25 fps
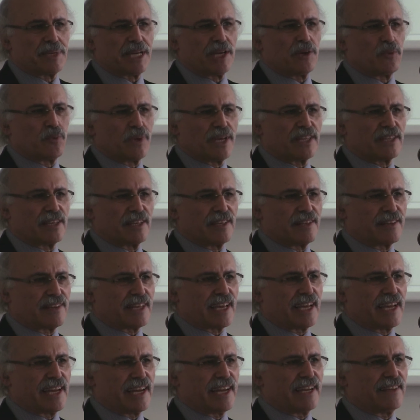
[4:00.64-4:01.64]
about whether
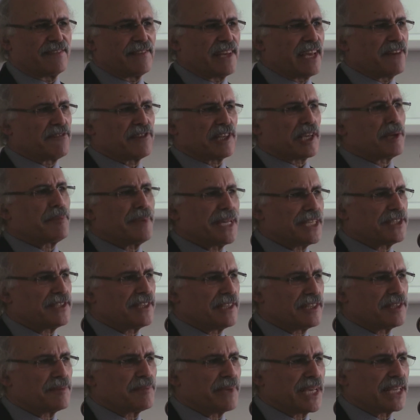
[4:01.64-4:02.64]
they have the
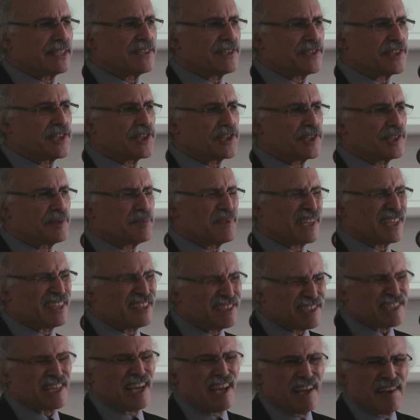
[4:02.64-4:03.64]
capacity to make decisions,
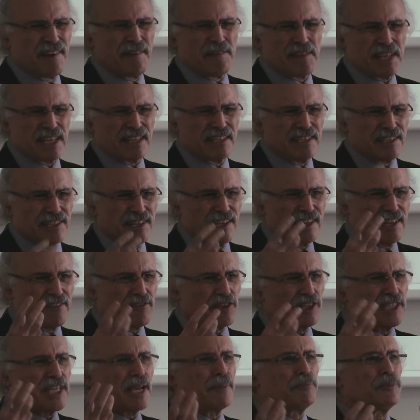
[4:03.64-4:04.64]
because
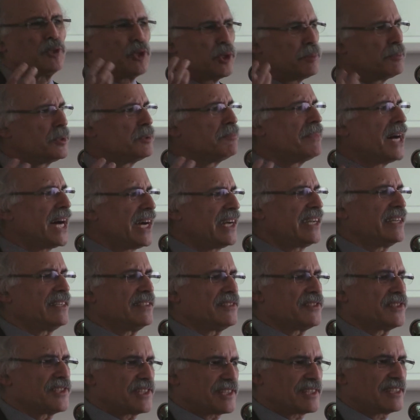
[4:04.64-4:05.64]
they've got abnormal
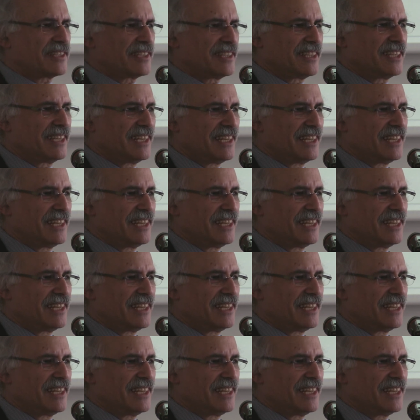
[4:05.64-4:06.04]
minds.